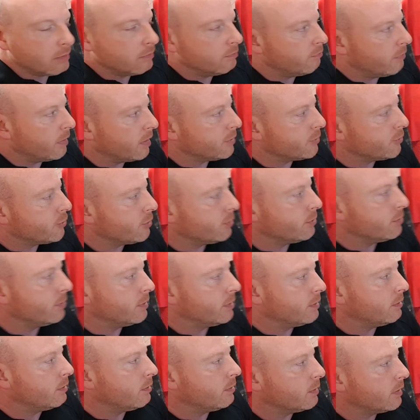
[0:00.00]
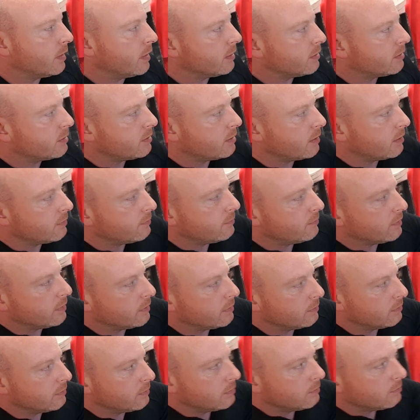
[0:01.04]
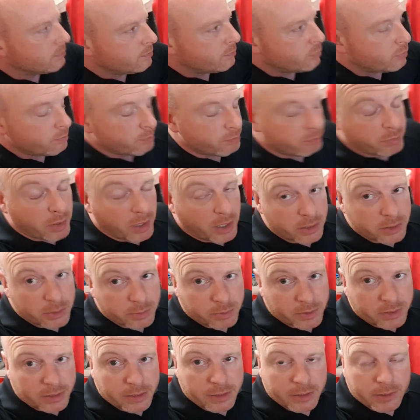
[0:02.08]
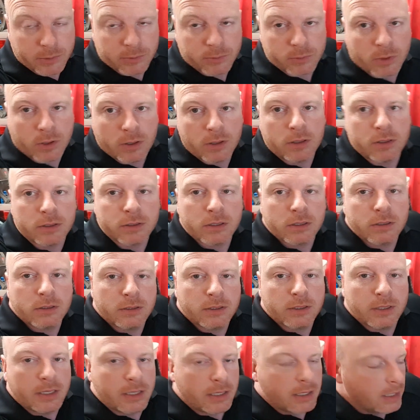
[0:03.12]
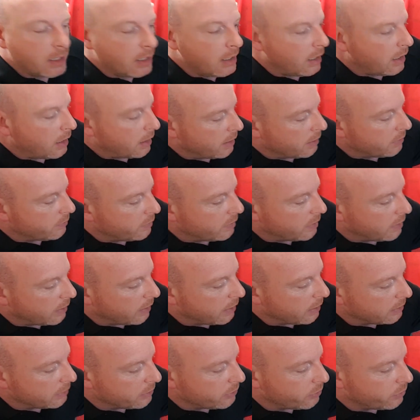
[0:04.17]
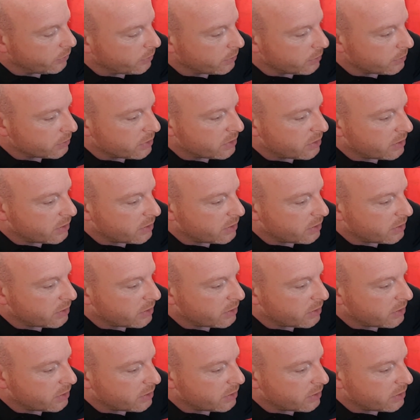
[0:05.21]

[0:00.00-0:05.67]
measure and all that stuff and possibly get it wrong, I went ahead and ordered